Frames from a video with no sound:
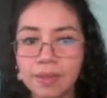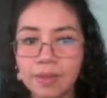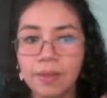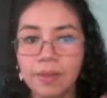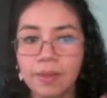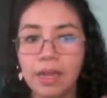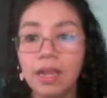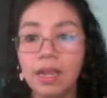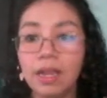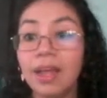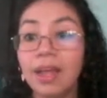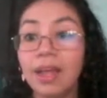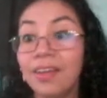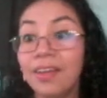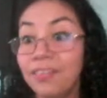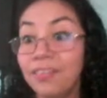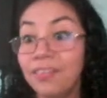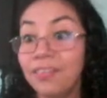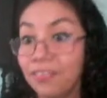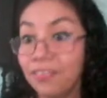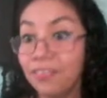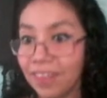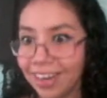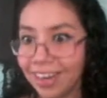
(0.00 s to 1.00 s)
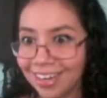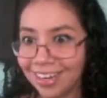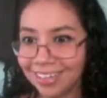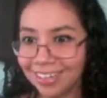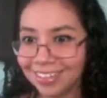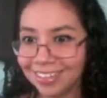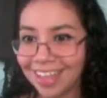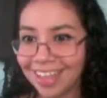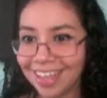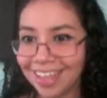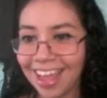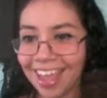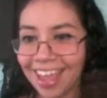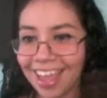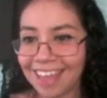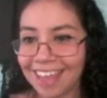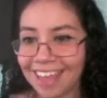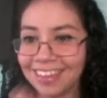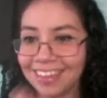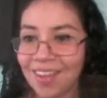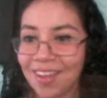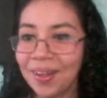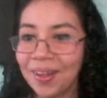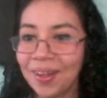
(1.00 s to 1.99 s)
Well, first,
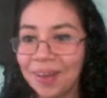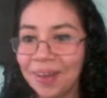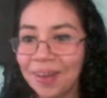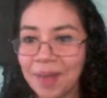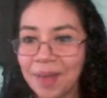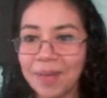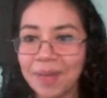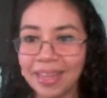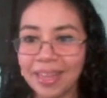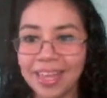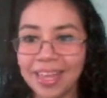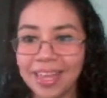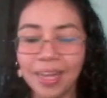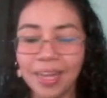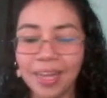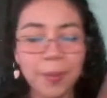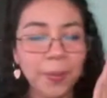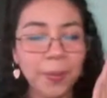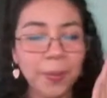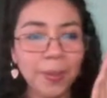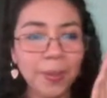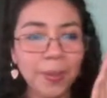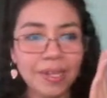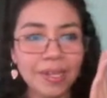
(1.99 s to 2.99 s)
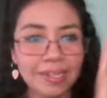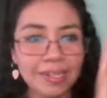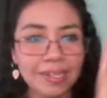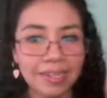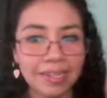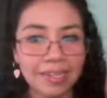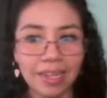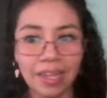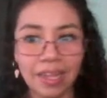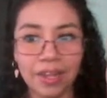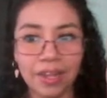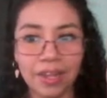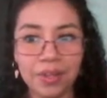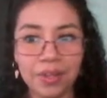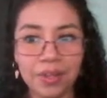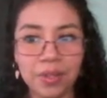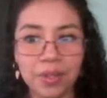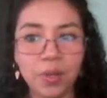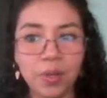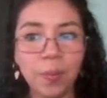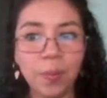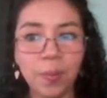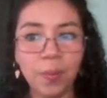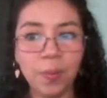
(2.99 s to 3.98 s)
against all grammatical rules,
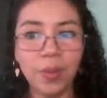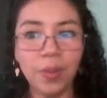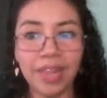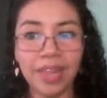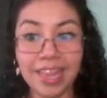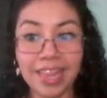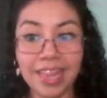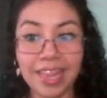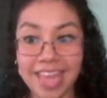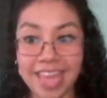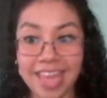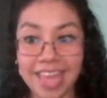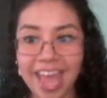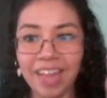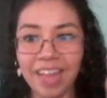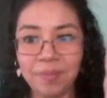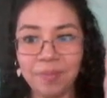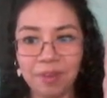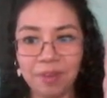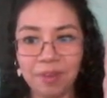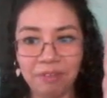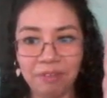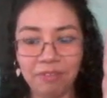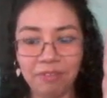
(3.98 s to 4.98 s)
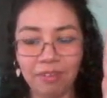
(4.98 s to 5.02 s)
you put the adverb,